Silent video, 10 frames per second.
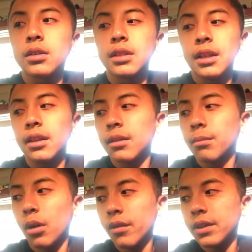Let's see,
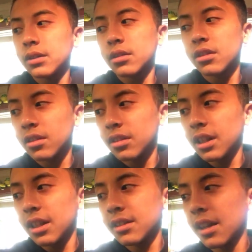part of his
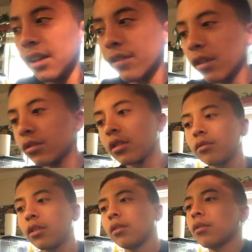thing is kind of closed.
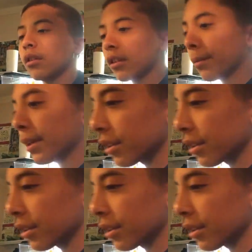Oh no, let